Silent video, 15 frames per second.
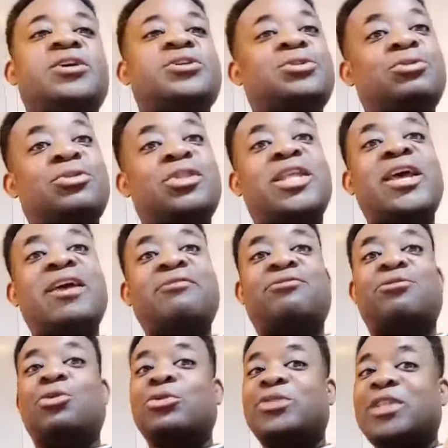So
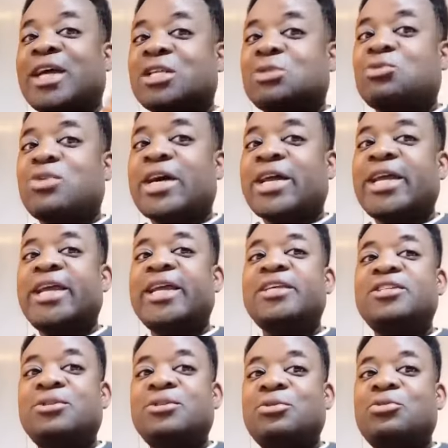therefore, that's why
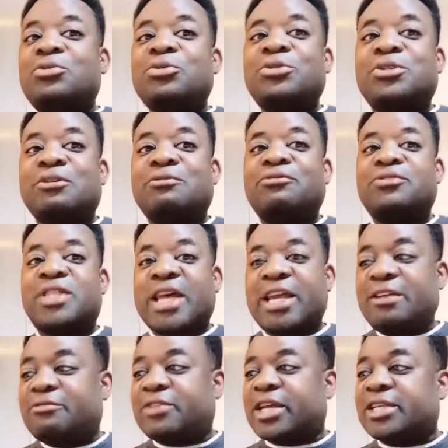he's the root of
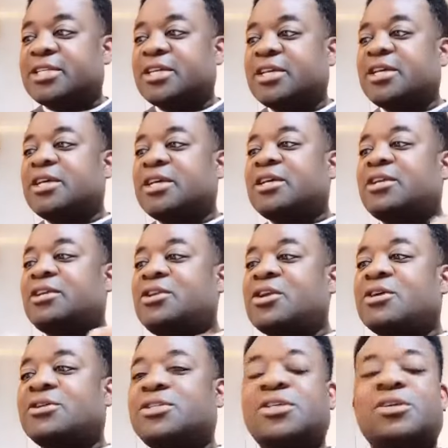David,
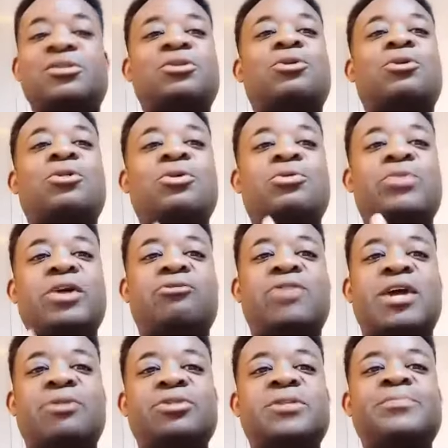not the other way
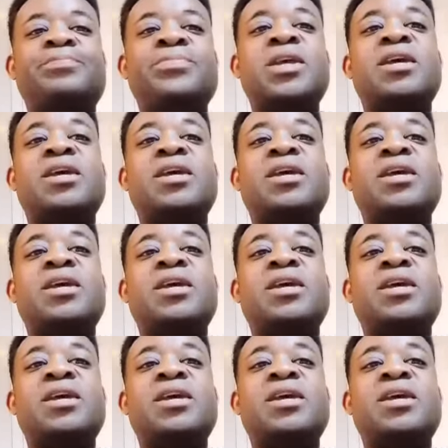around.